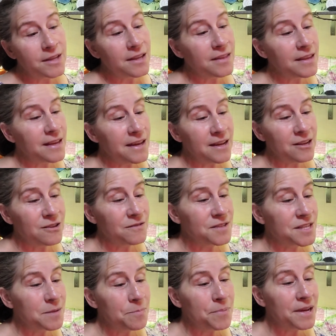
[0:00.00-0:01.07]
that the
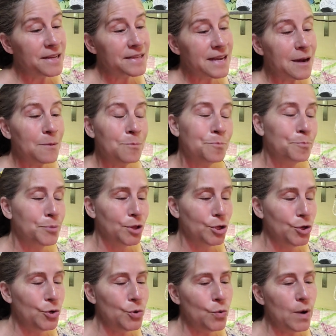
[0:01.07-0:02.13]
elves had picked out
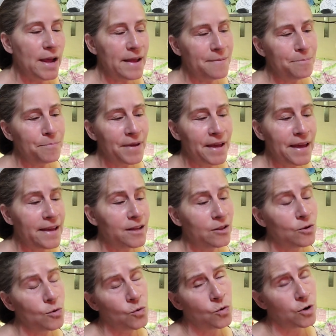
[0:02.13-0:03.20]
blue and
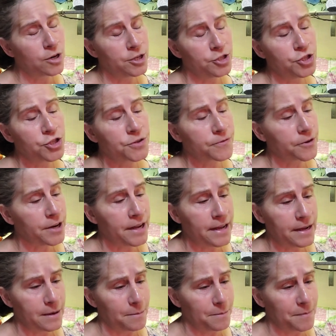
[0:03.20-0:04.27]
pale orange for
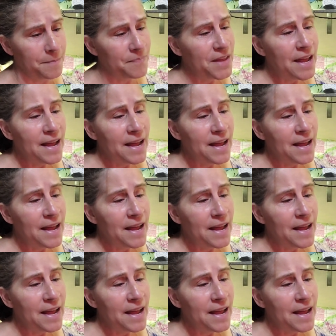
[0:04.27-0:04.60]
him.